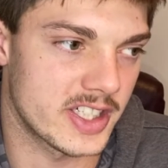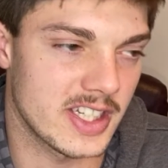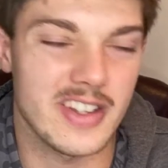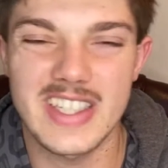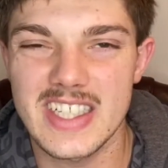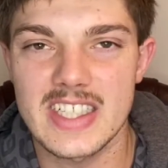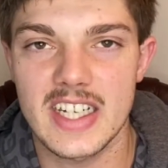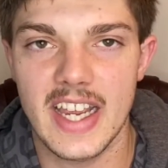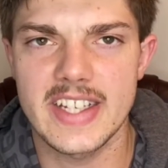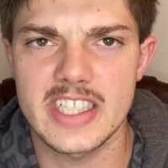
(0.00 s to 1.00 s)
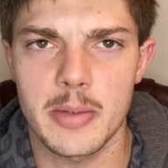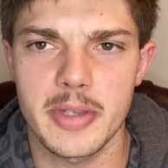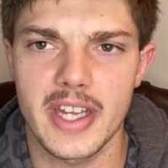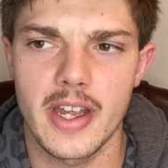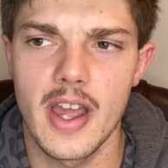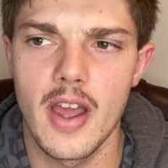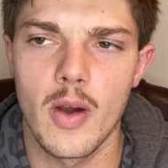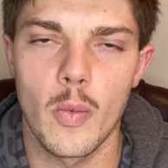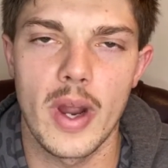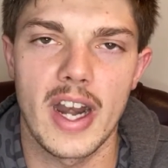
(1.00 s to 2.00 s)
Now this is, again, something
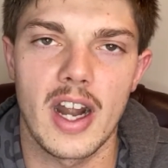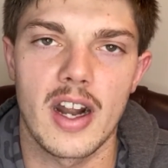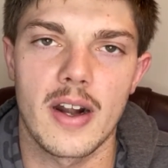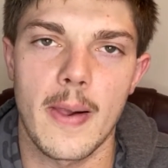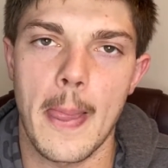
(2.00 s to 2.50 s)
where